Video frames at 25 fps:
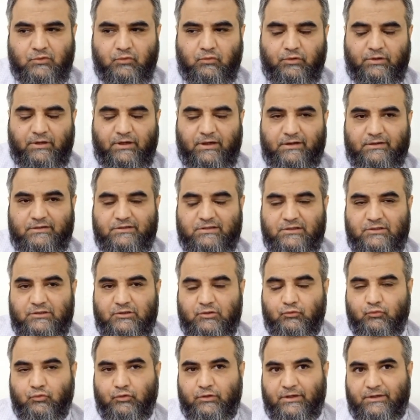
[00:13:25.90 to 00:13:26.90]

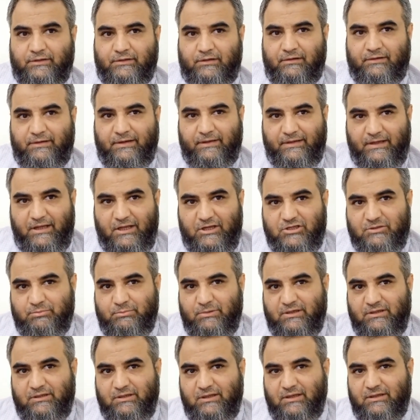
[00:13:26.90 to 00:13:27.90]
cilio-choroidal
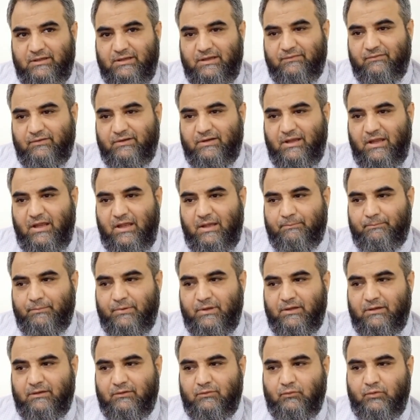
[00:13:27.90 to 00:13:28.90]
detachment can even
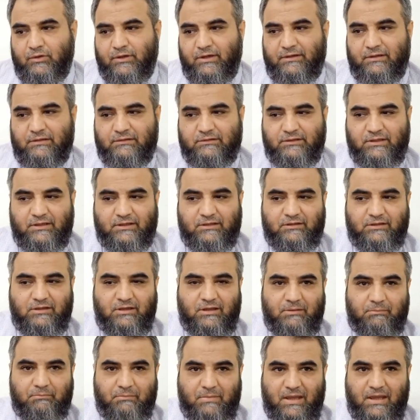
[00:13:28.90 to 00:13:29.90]
happen, choroidal
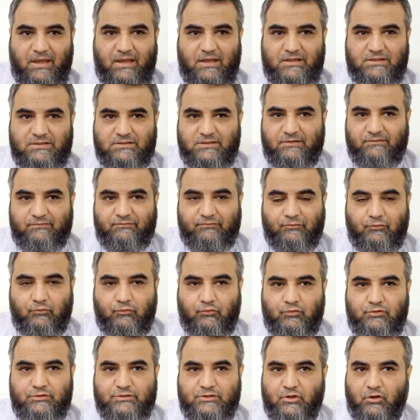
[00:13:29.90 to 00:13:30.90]
thickening, mass and
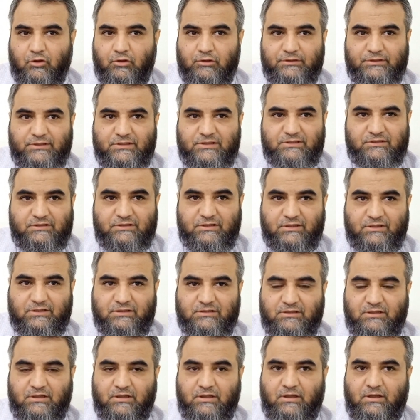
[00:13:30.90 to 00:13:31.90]
folds, all these
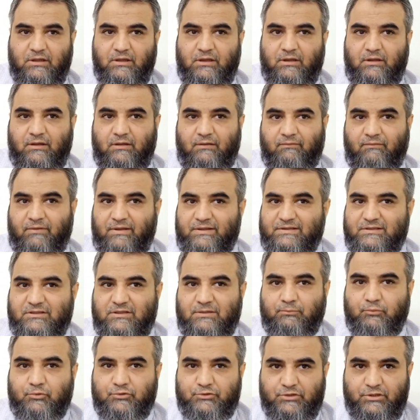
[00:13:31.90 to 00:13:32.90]
things once
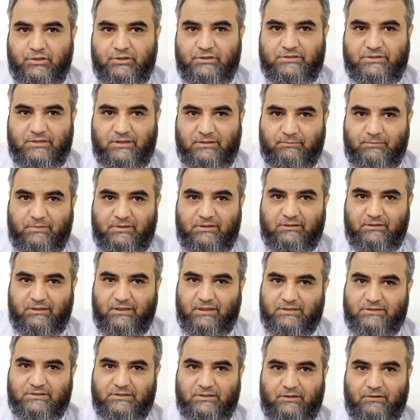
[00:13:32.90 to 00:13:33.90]
the posterior segment
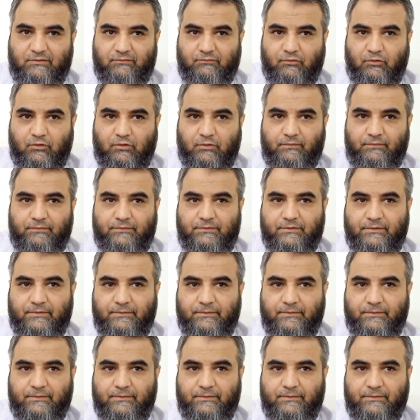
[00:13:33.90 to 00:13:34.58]
gets involved.